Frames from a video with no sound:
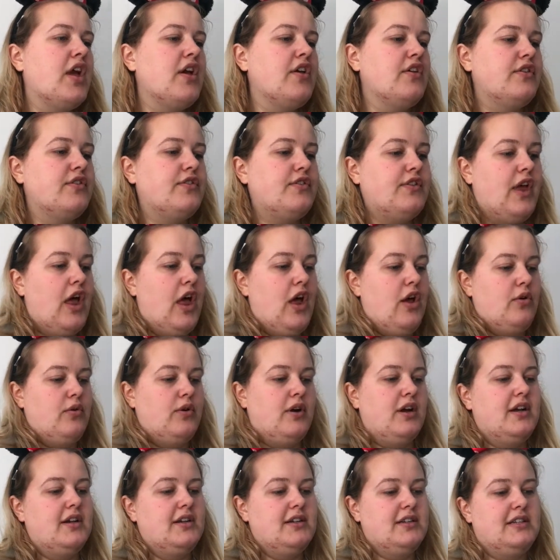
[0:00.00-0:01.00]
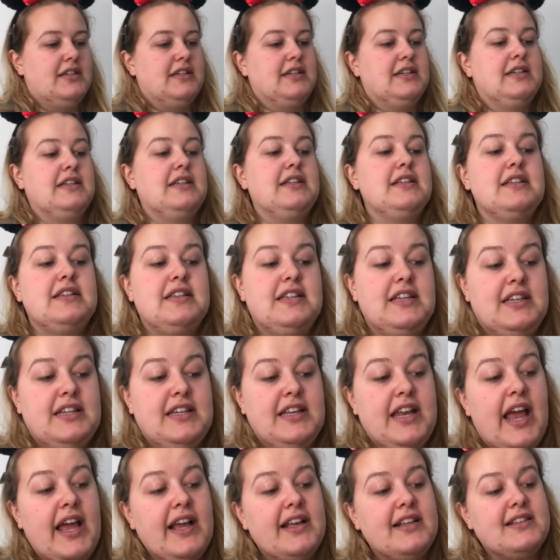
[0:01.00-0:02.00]
So the
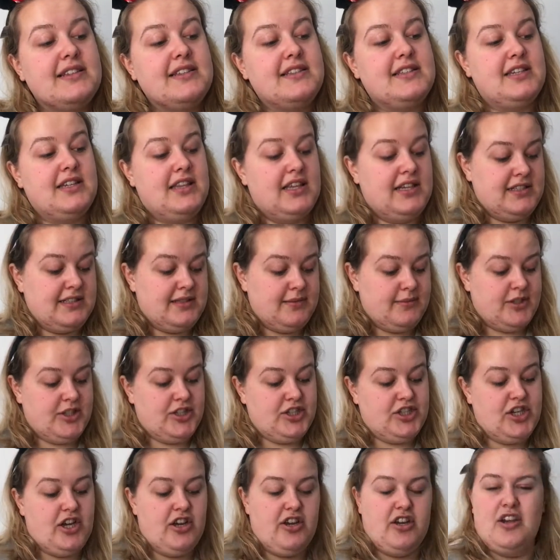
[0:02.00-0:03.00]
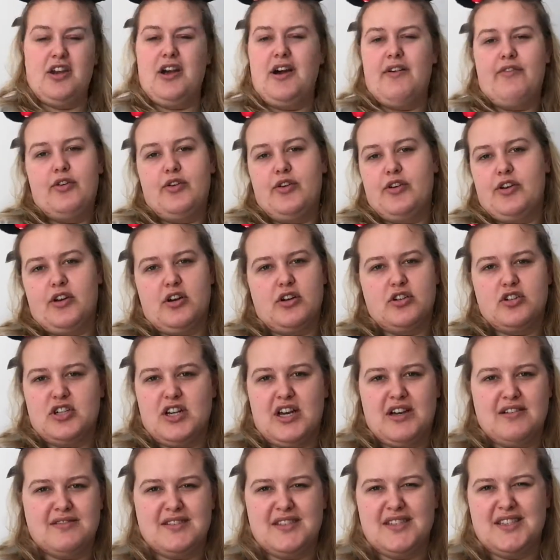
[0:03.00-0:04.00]
next things I'm going to show you, I've already got
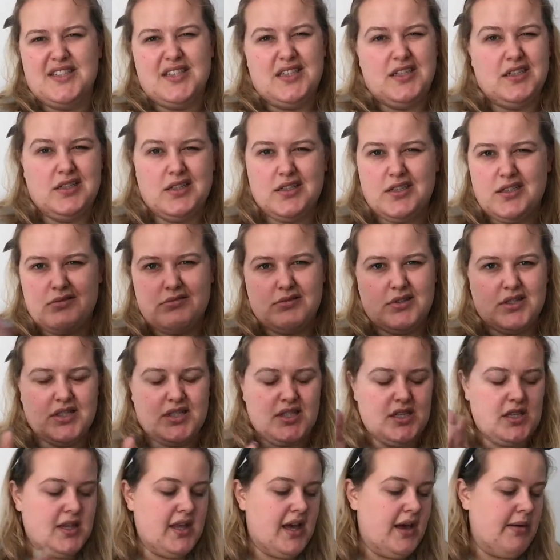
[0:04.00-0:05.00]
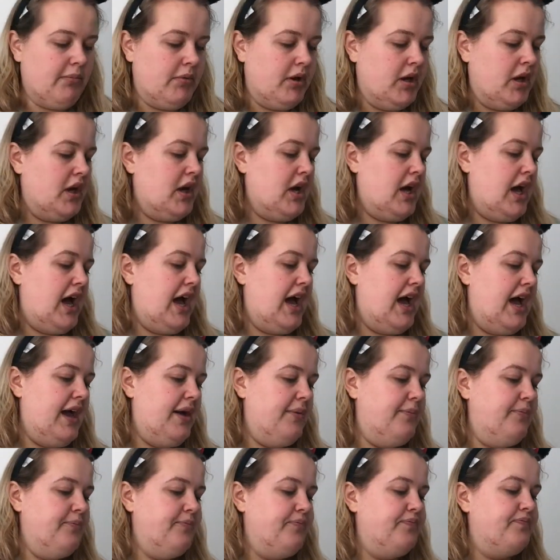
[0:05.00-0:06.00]
trousers in, you don't want to see them.
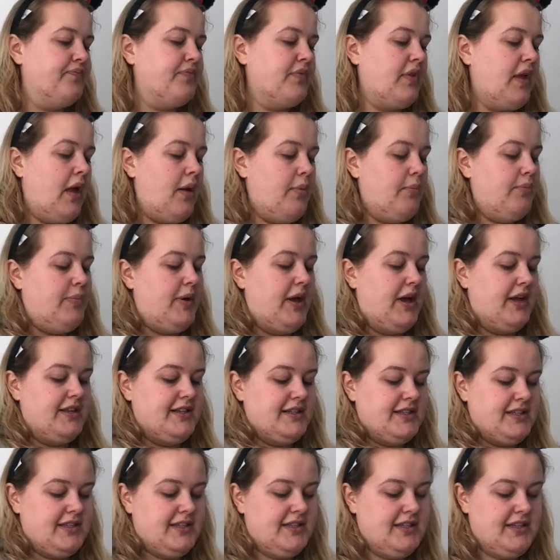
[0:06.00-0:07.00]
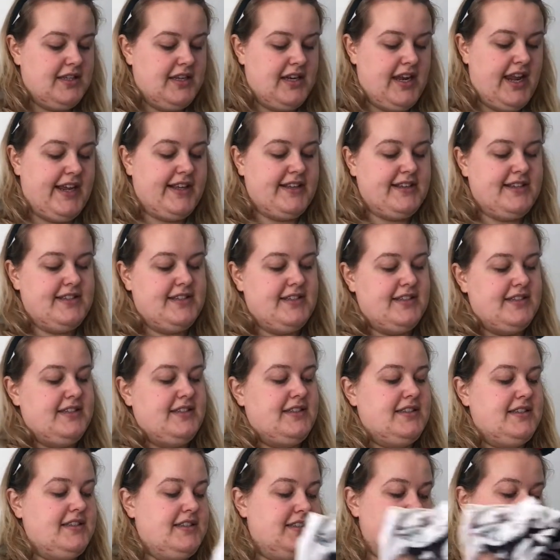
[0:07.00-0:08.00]
But the next
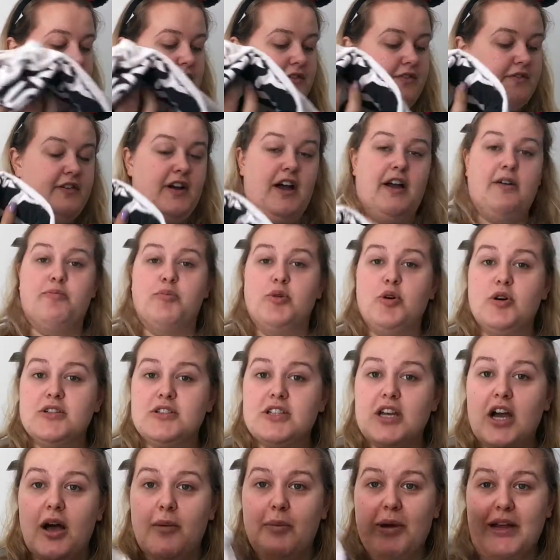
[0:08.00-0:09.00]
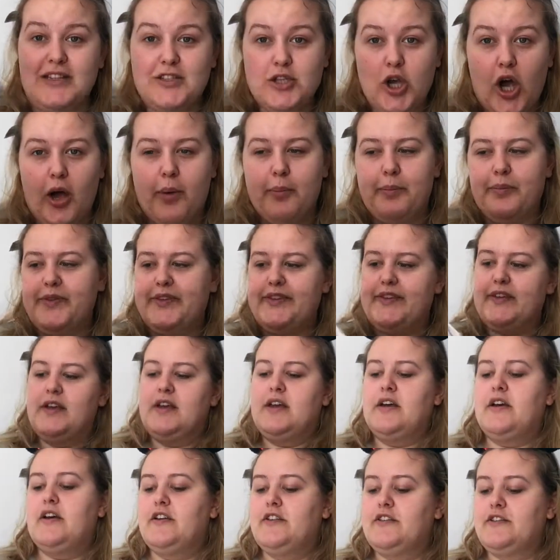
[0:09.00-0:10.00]
stuff I brought are my tops.
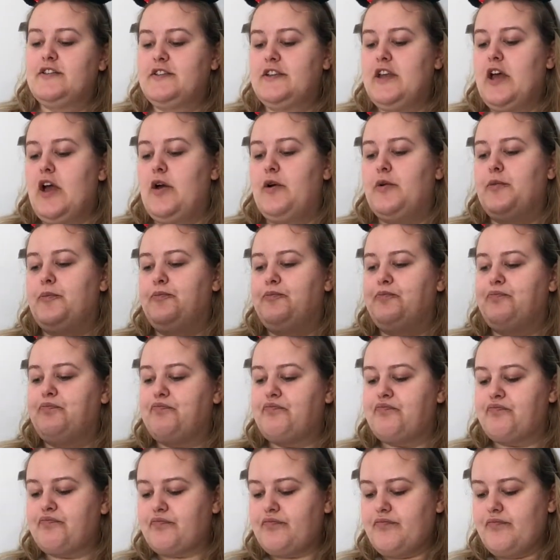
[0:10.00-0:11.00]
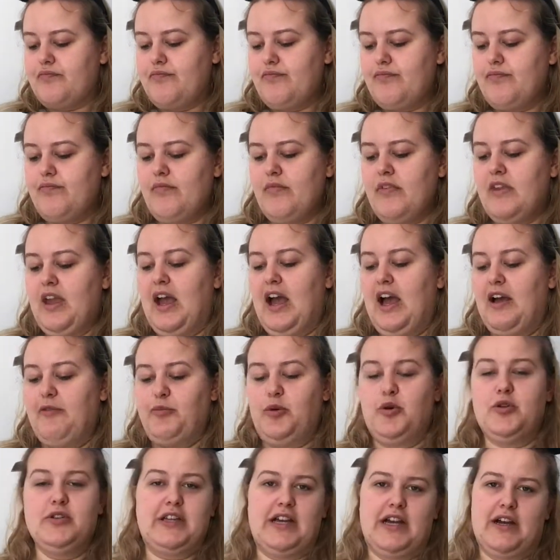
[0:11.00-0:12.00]
So I
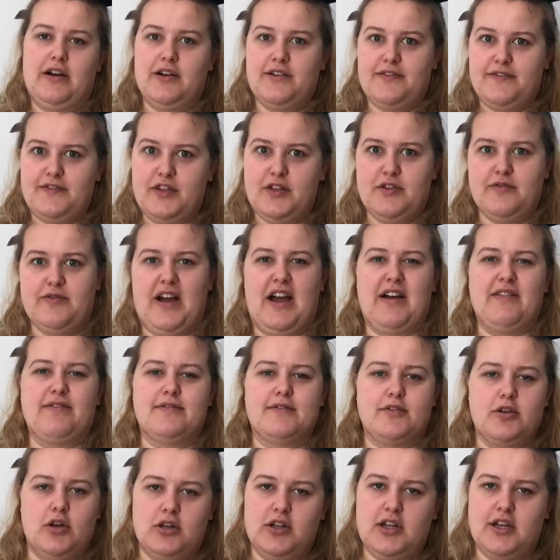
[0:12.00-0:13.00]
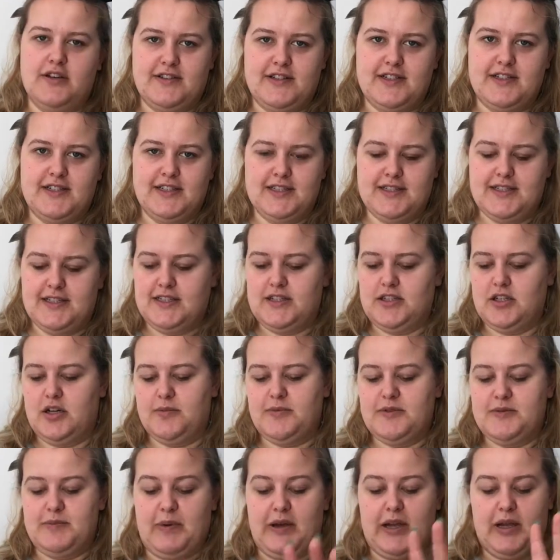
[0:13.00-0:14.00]
pulled out a few of it. I've got loads of Disney
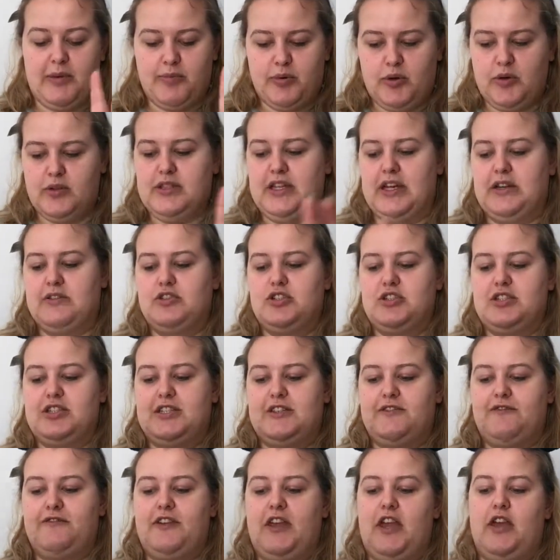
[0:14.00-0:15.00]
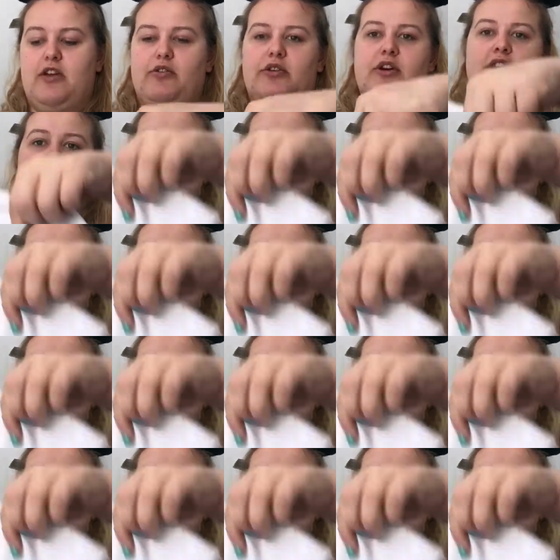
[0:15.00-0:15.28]
tops, but I pulled out just a few.